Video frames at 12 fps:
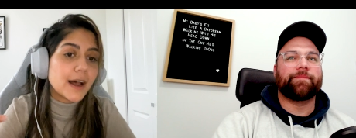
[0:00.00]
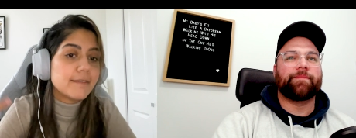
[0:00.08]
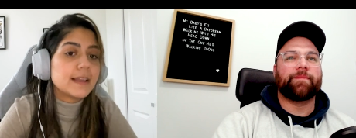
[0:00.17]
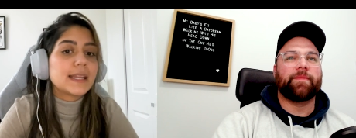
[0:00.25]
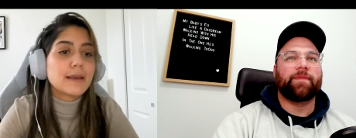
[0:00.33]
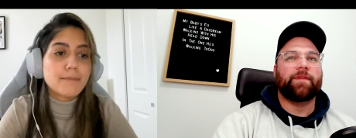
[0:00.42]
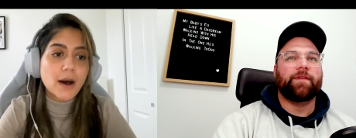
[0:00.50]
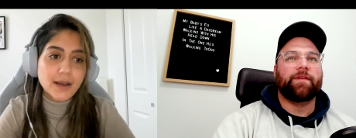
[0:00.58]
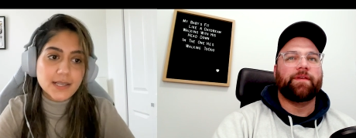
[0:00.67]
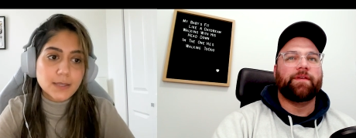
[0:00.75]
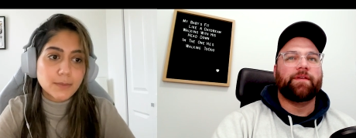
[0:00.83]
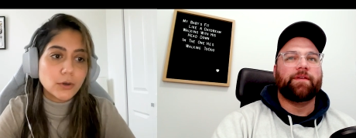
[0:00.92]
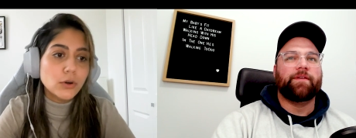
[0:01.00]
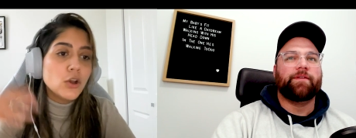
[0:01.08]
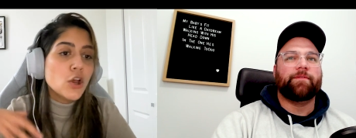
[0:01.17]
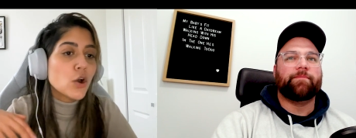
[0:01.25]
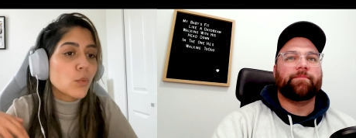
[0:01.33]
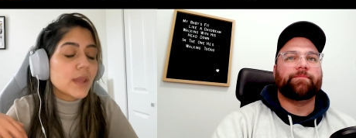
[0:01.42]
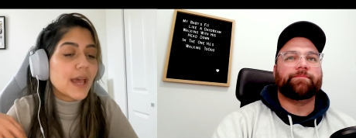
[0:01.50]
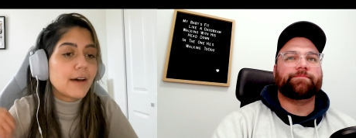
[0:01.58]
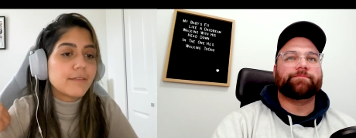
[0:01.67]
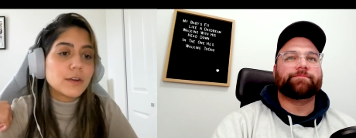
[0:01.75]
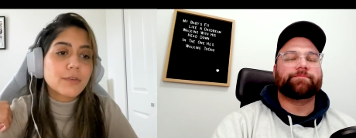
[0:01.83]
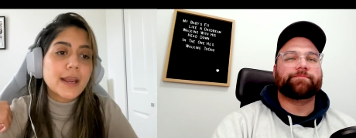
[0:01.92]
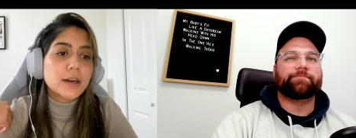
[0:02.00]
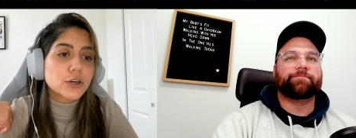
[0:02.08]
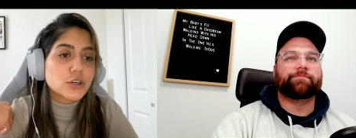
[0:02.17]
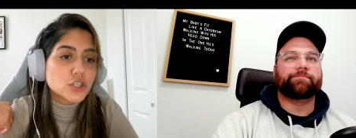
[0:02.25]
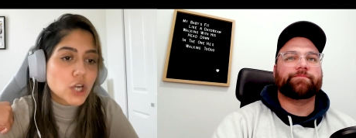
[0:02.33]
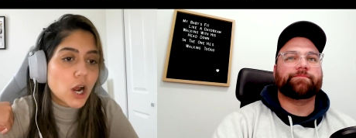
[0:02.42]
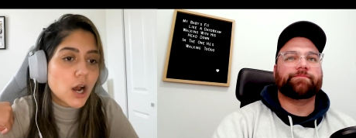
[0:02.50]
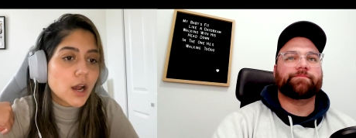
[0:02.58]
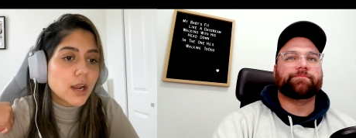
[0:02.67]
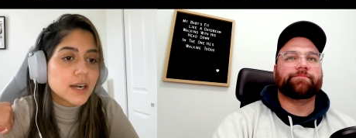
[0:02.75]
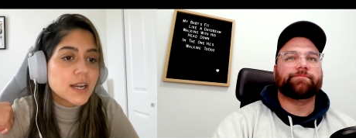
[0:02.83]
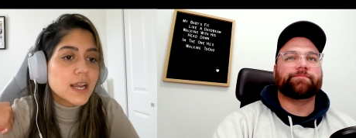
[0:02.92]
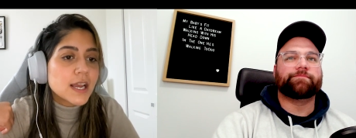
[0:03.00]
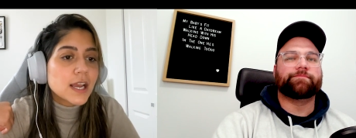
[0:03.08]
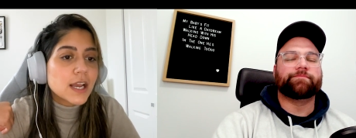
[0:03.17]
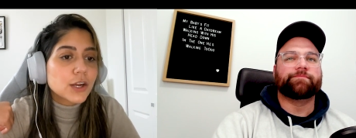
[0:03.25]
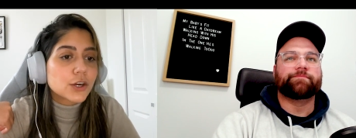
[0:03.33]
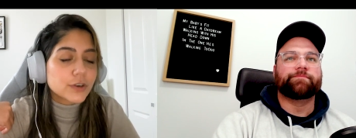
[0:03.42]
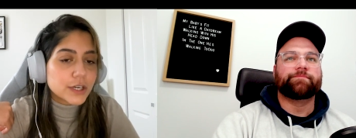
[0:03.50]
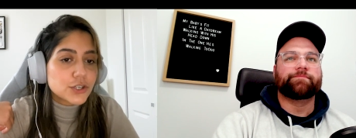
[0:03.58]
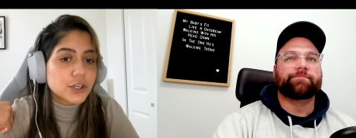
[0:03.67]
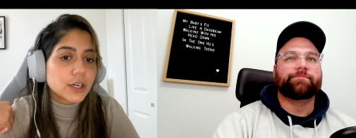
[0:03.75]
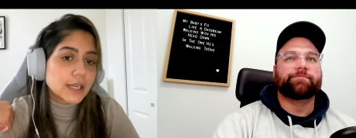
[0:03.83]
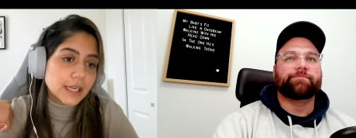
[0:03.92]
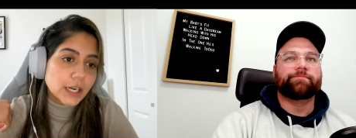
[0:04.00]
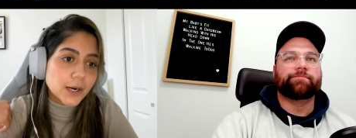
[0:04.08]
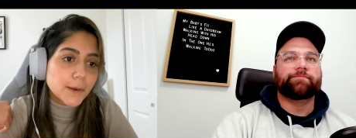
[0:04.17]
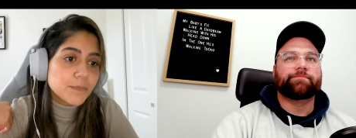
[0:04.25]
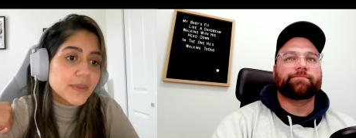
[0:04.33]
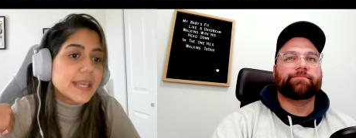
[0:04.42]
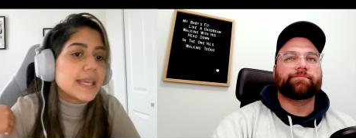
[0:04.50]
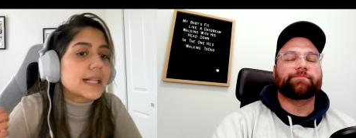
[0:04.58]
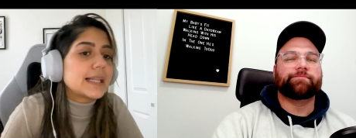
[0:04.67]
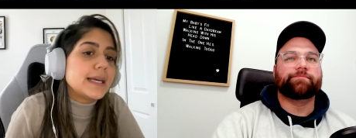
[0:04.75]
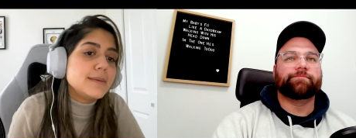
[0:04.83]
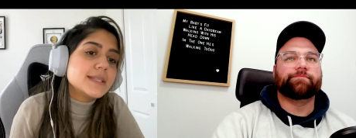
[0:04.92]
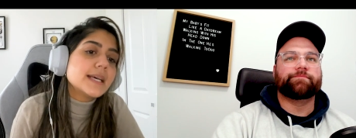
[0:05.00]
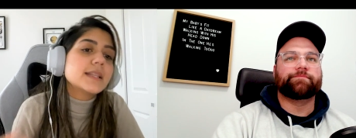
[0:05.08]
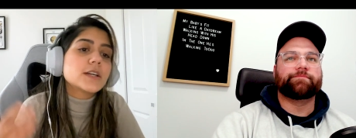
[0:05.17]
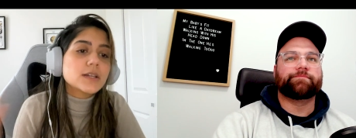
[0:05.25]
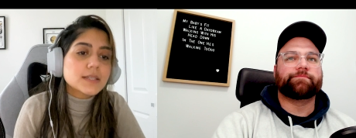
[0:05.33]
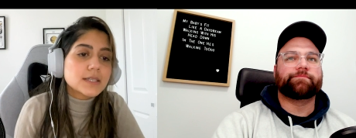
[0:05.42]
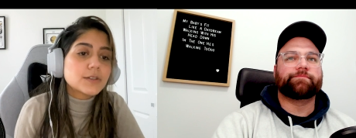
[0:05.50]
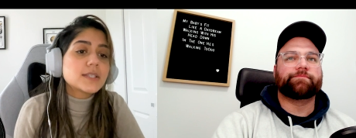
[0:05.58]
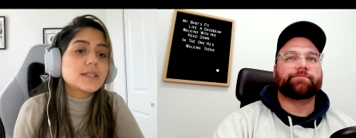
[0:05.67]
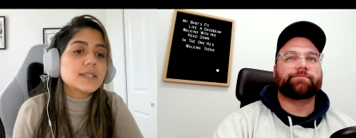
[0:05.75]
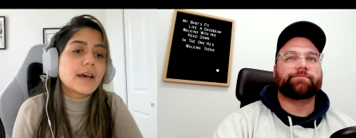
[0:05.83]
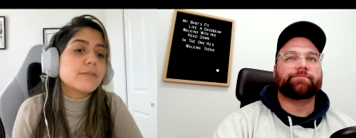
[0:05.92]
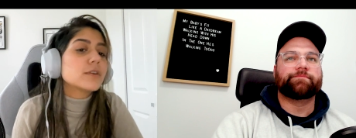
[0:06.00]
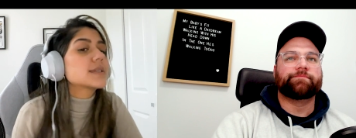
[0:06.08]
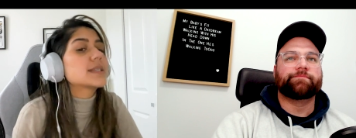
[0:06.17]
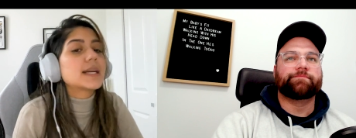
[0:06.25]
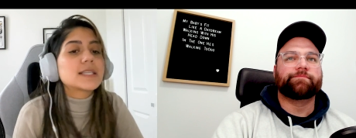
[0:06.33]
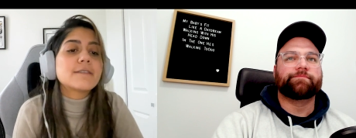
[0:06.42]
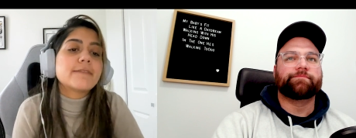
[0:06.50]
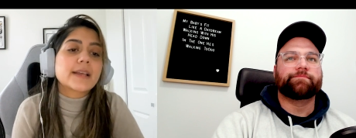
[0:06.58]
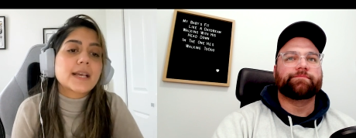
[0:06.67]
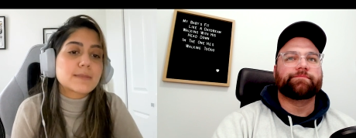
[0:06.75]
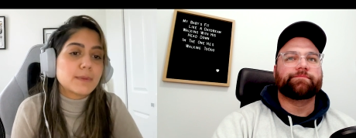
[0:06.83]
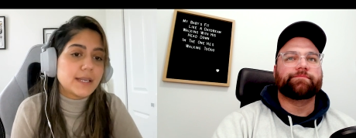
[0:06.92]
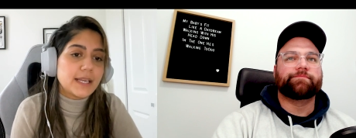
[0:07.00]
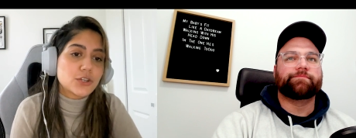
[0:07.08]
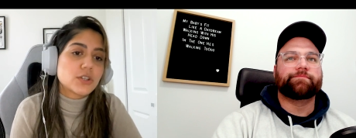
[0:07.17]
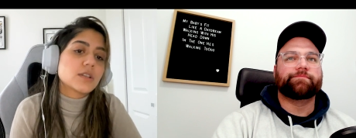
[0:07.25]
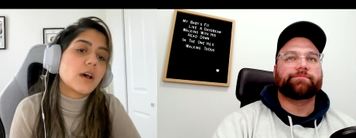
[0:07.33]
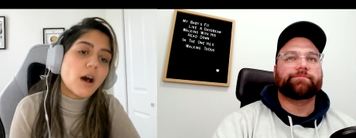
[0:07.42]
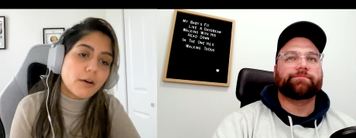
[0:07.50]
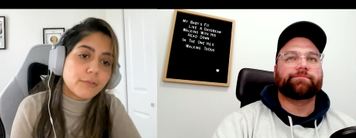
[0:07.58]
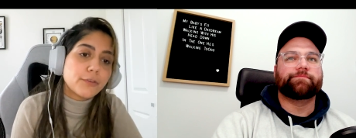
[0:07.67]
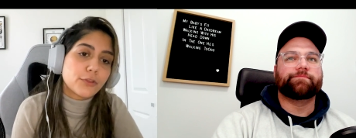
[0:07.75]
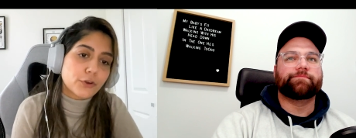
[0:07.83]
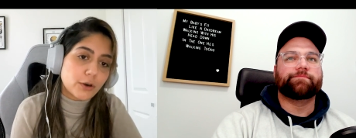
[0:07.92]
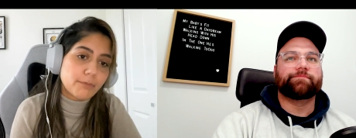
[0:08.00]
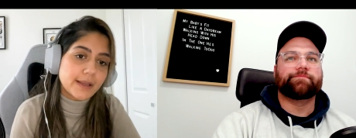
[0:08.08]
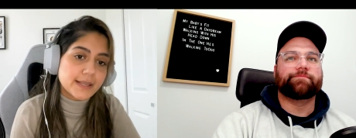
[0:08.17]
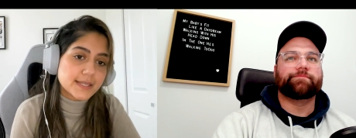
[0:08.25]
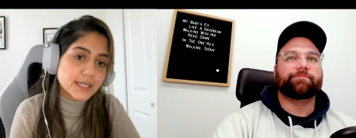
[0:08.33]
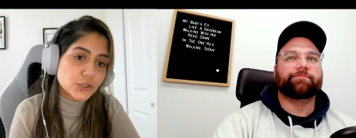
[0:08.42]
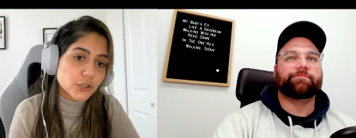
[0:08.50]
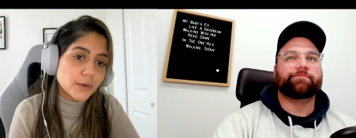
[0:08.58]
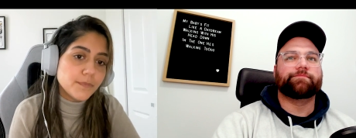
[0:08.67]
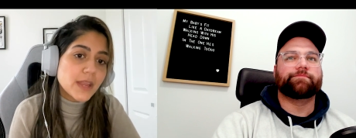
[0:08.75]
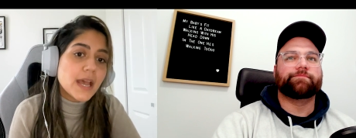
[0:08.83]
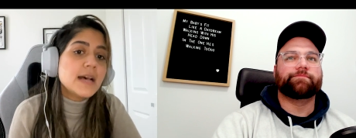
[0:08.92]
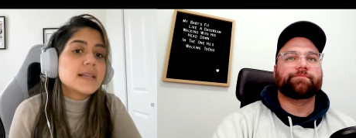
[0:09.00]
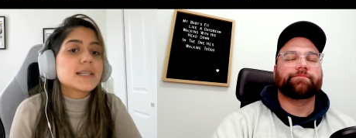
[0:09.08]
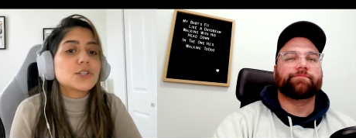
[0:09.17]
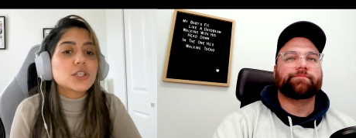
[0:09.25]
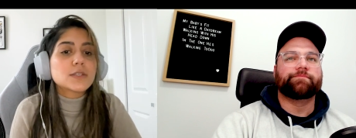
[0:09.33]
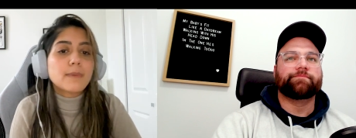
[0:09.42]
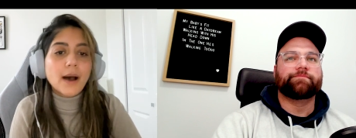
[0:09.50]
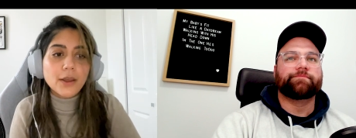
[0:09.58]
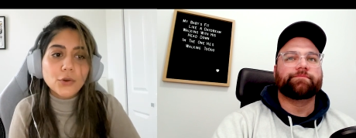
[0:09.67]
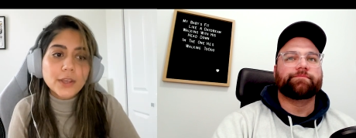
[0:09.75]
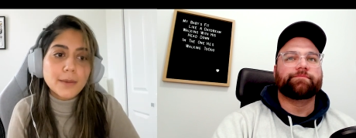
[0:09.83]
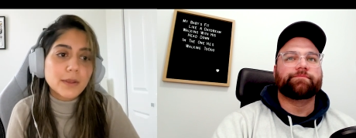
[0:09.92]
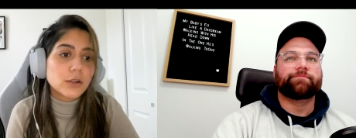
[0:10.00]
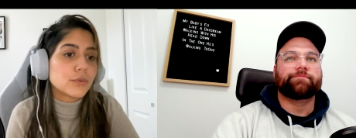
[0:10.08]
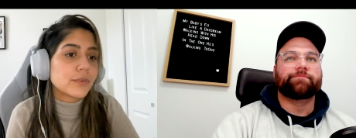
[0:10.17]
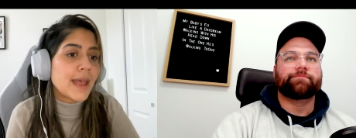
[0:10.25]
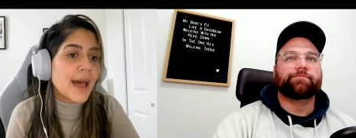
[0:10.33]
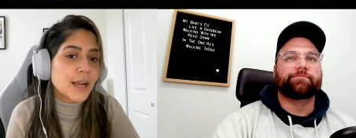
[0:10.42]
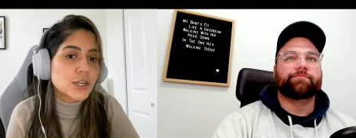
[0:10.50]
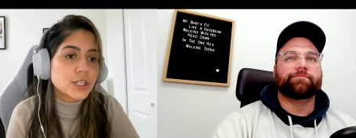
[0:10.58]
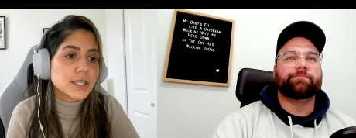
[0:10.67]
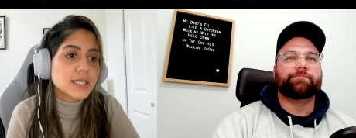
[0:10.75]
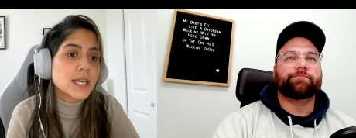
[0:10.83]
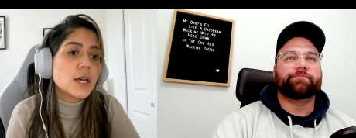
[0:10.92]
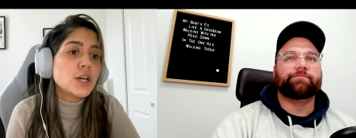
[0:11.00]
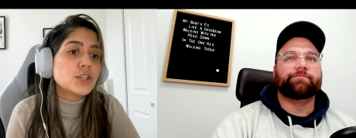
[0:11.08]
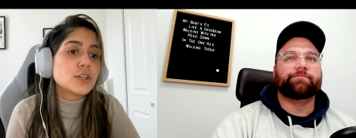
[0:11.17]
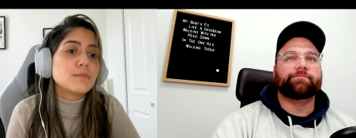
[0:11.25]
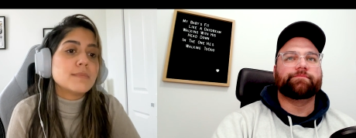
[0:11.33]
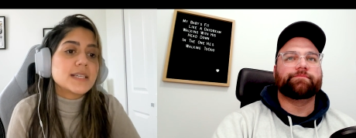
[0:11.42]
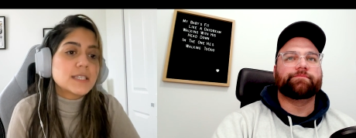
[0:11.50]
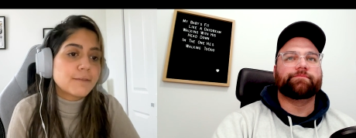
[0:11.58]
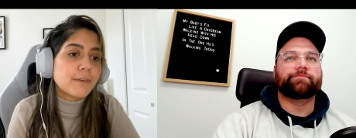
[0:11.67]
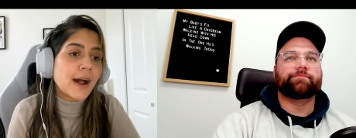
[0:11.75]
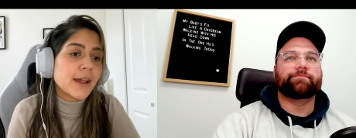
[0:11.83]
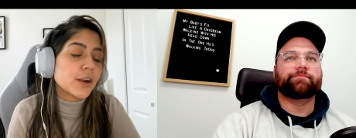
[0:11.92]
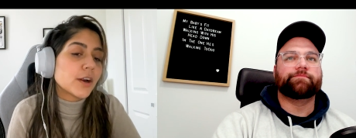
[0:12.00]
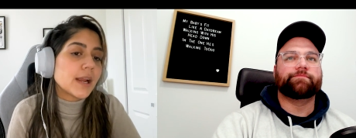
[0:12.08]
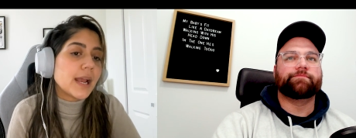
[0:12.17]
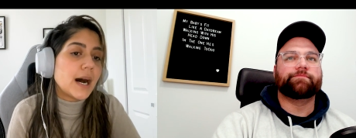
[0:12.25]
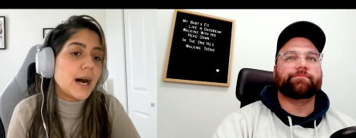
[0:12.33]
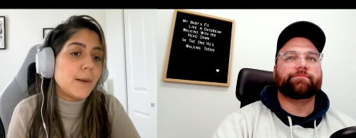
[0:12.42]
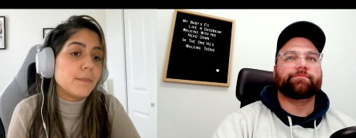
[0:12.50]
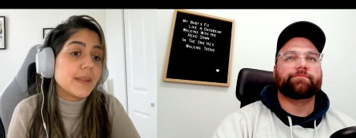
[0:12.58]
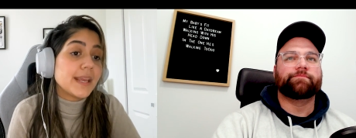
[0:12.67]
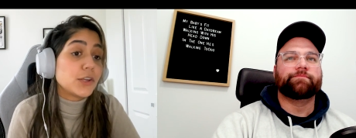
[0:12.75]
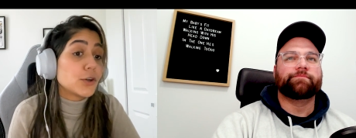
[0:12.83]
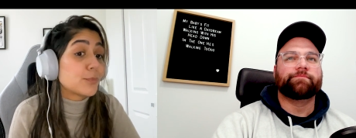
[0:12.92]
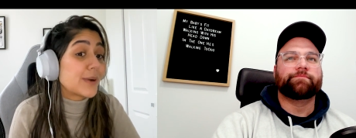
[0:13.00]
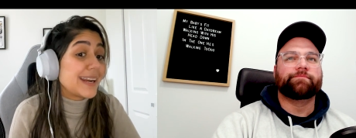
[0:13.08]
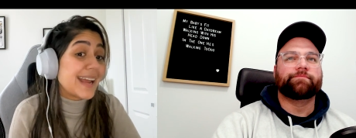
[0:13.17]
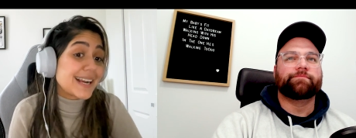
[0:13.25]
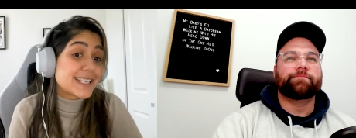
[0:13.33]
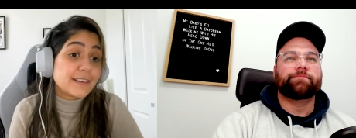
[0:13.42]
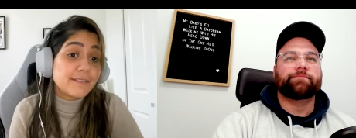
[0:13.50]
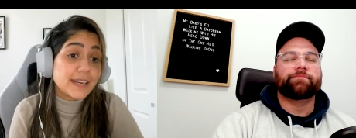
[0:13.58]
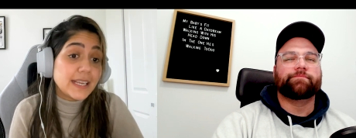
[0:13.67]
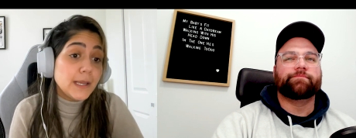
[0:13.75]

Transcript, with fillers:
Speaker 1: the Impossible." We have the writer John Geiger here. He claims that there is a, several scientific explanations of the third man syndrome, such as biochemical reactions to misfire um, in your brain activity,